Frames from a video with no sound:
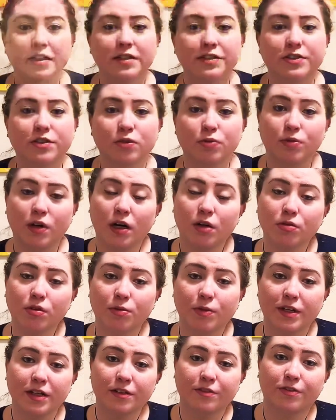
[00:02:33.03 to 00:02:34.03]
So while we're
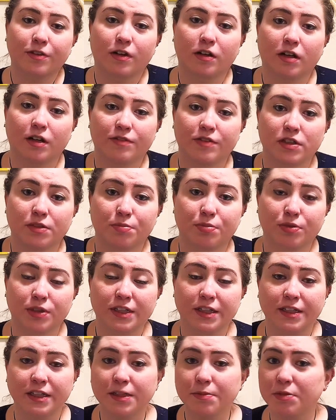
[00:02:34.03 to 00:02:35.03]
waiting for our oven to
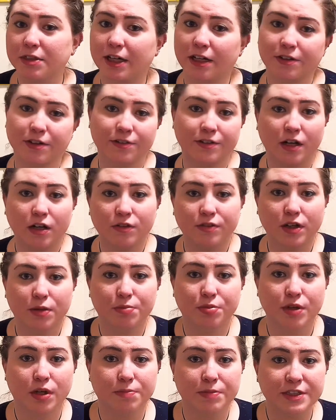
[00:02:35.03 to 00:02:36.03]
preheat, now that all of our
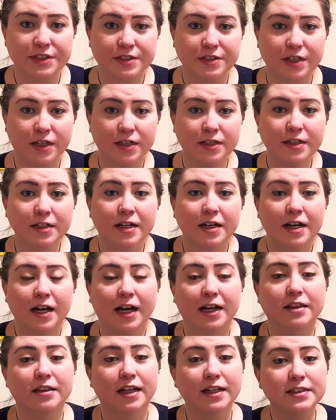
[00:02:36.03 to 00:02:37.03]
prep is done,
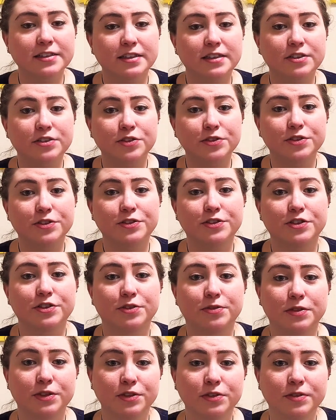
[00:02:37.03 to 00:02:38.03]
I'd like to introduce you to
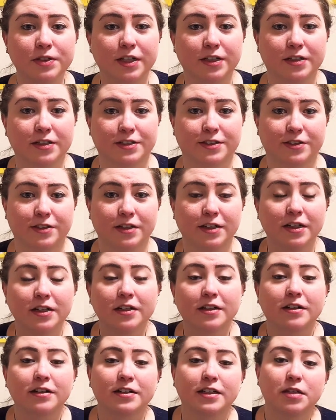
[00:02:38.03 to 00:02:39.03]
a new character.
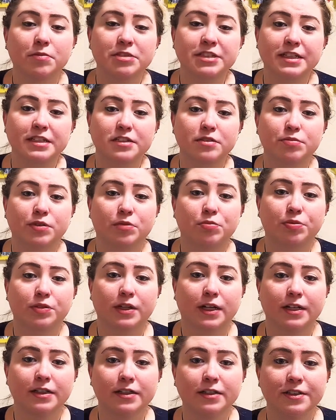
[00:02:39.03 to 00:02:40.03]
Her name is Isabel
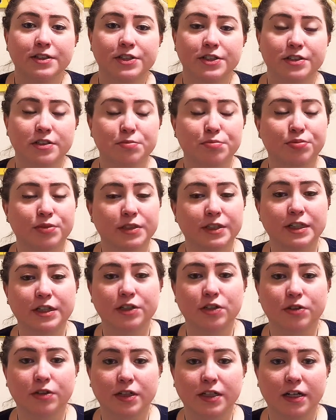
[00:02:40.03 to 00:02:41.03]
Plana. She's a brilliant
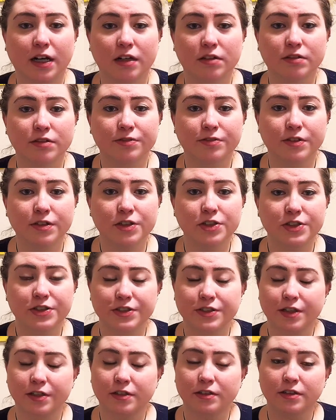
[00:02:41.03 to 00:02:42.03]
choreographer. She's
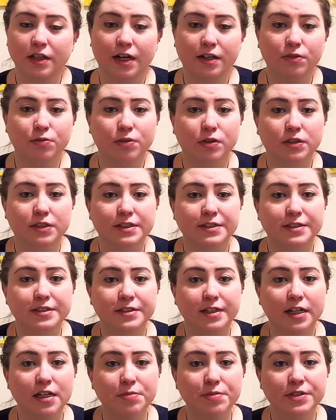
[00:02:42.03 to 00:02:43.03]
done a lot of work in
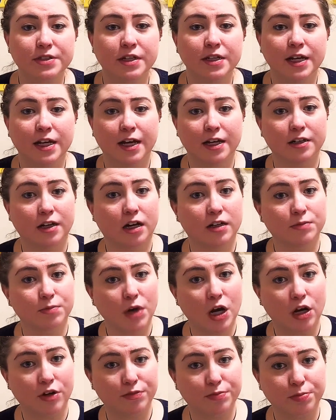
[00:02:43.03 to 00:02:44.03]
steps and
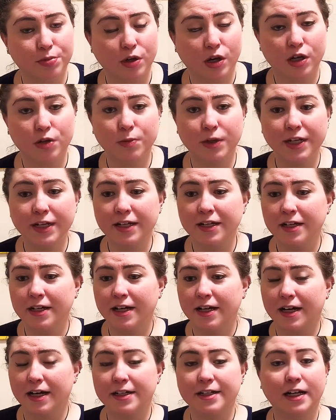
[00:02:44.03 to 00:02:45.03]
off Broadway,
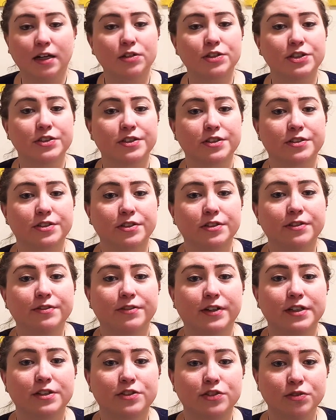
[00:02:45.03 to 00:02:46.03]
and now she's a
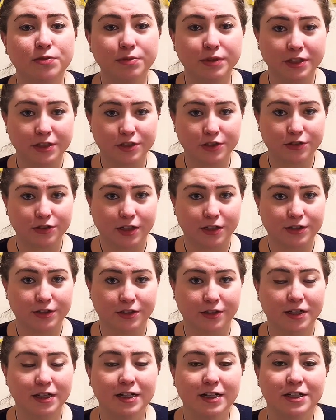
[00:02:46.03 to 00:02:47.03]
certified Zumba
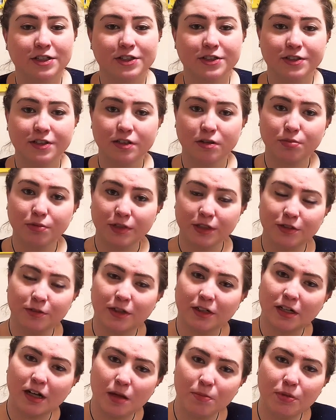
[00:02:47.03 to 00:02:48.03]
instructor. She's gonna bring you
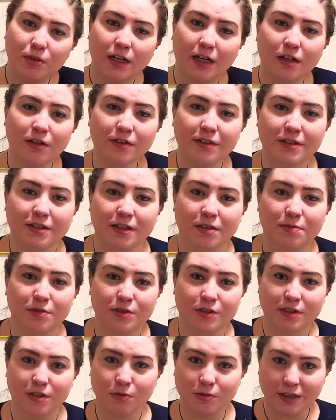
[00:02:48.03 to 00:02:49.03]
a couple health tips
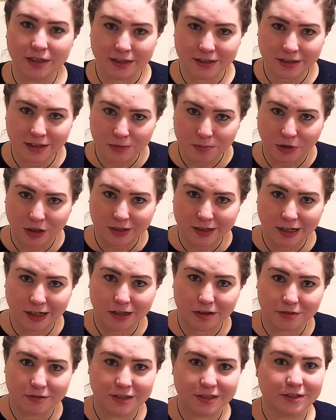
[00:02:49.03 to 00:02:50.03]
so that we can keep our
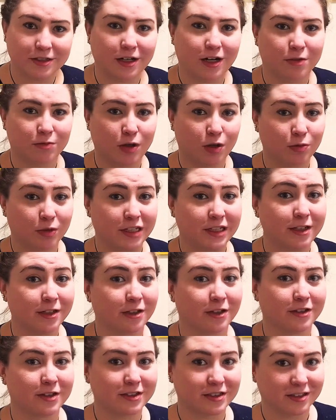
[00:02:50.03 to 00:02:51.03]
calories down while we eat
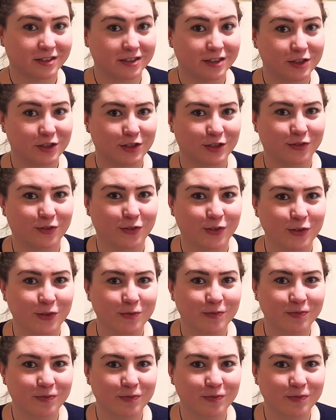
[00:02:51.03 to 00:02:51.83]
all this delicious food.